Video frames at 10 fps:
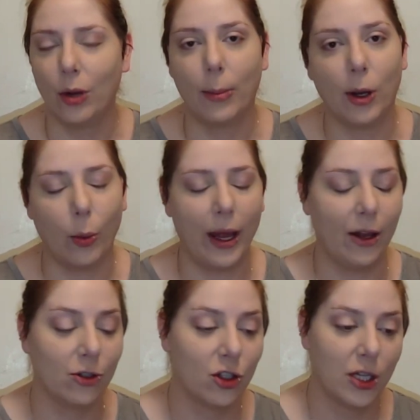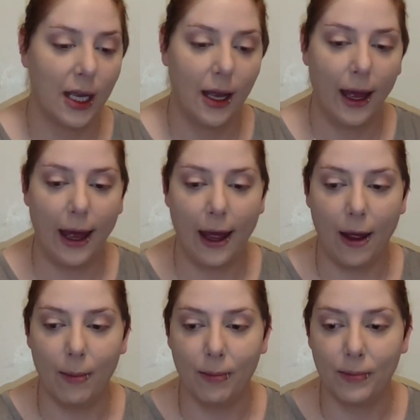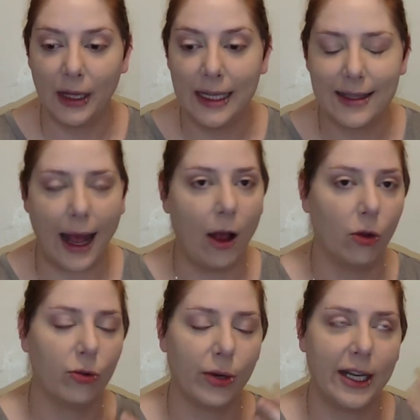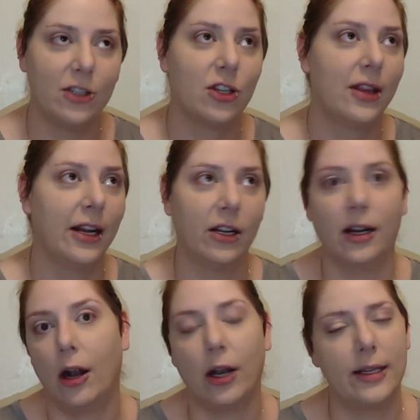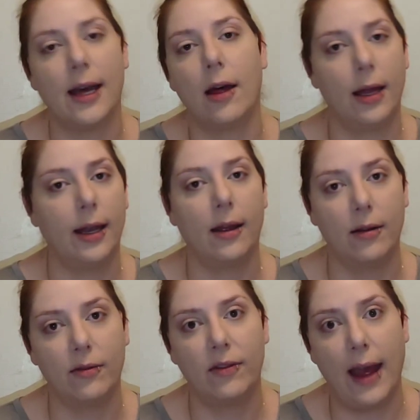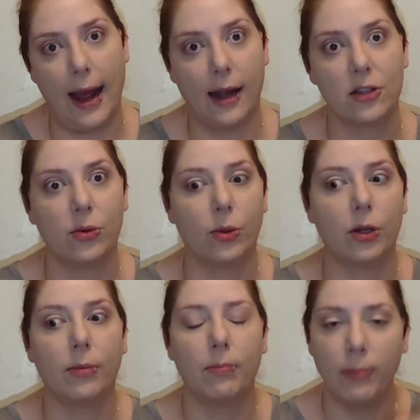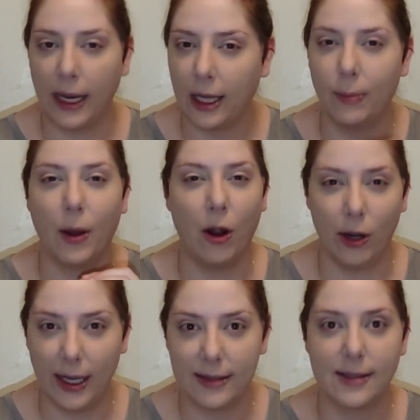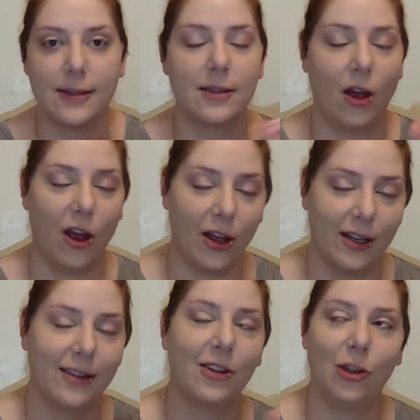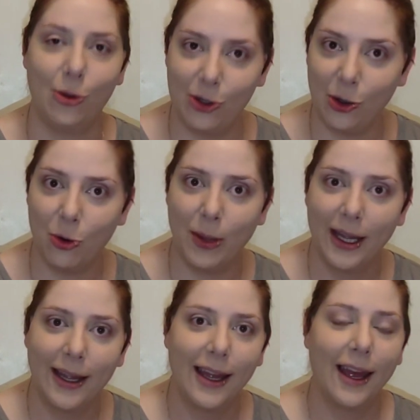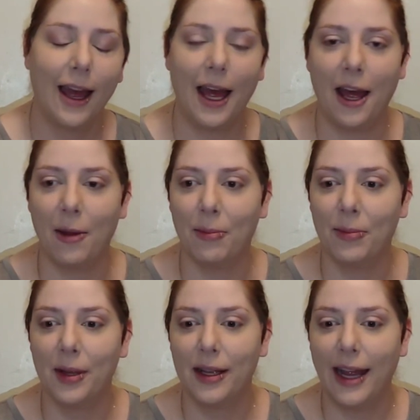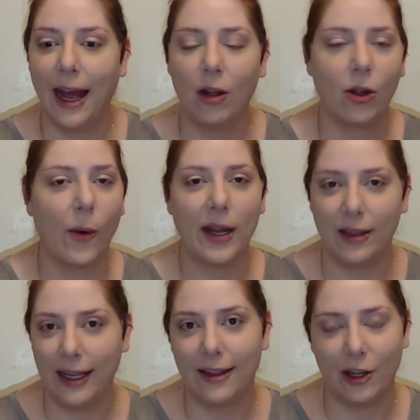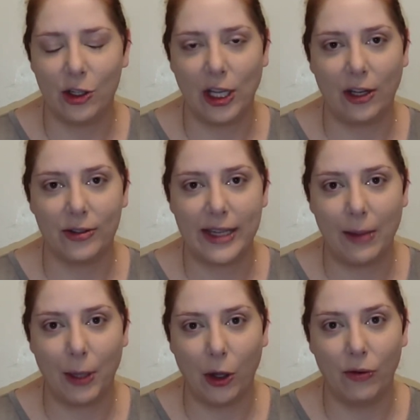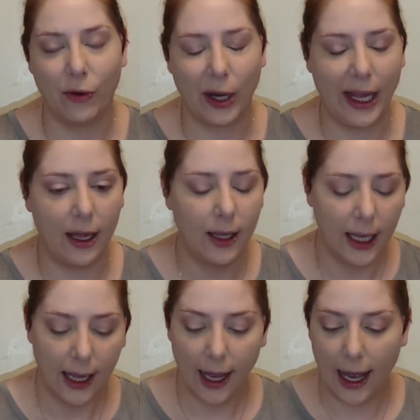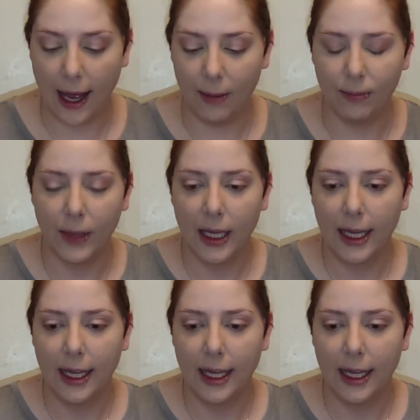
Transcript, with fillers: Robert Welsh, um, Lisa Eldridge. There are a ton of actual makeup artists on YouTube. Um, I'll go ahead and link their channels down below for you. Um,